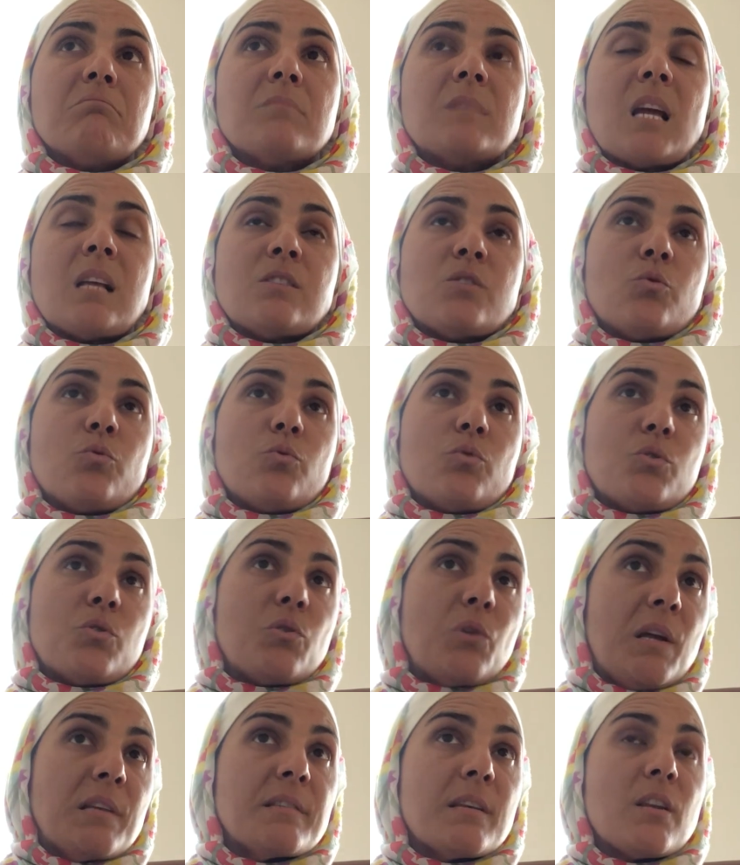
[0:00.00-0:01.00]
tells you to
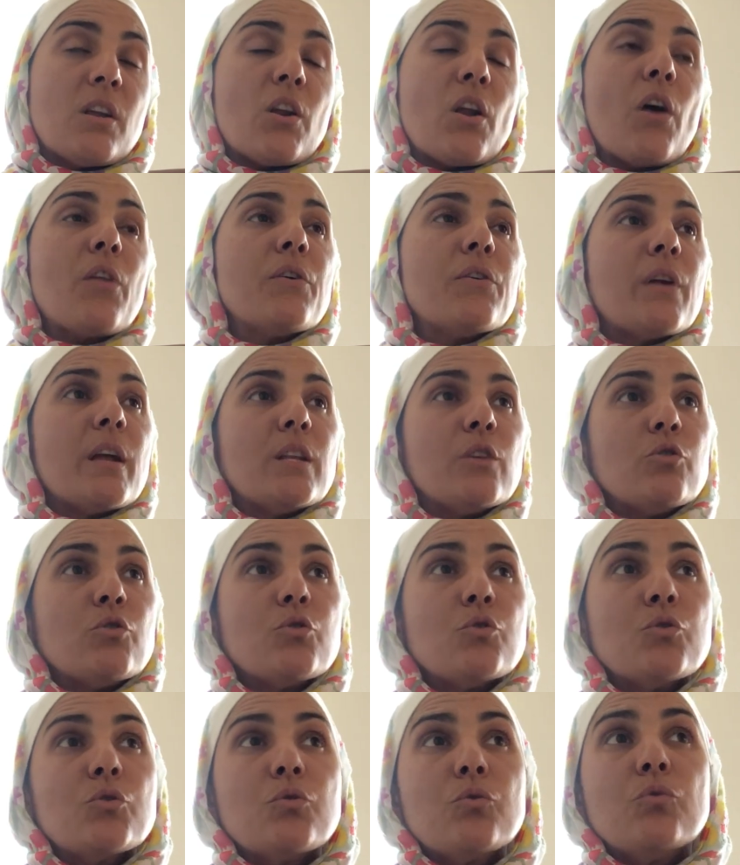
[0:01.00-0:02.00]
dress in another, and you
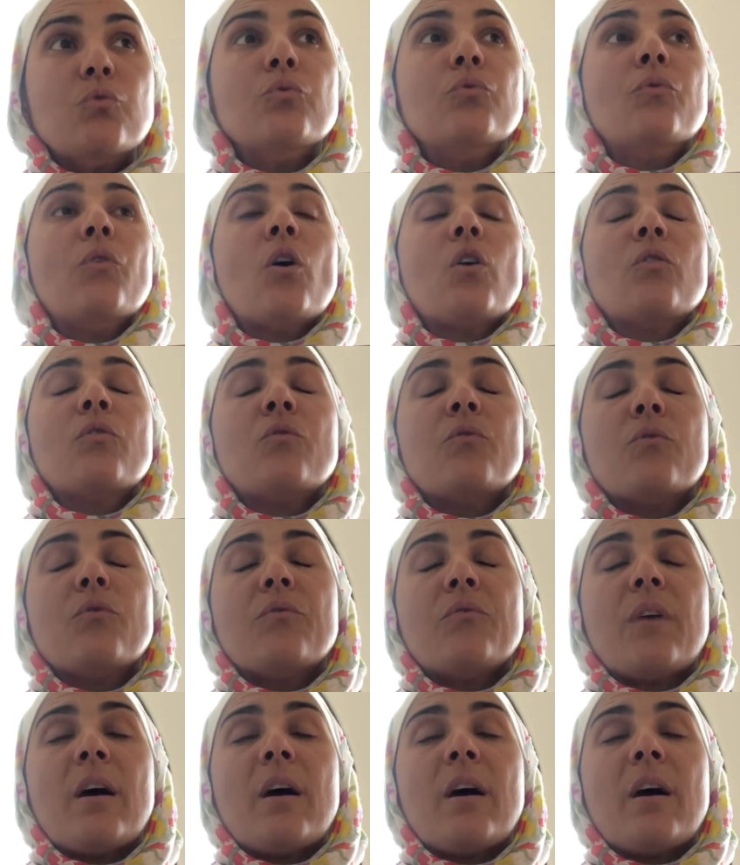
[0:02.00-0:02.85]
choose to follow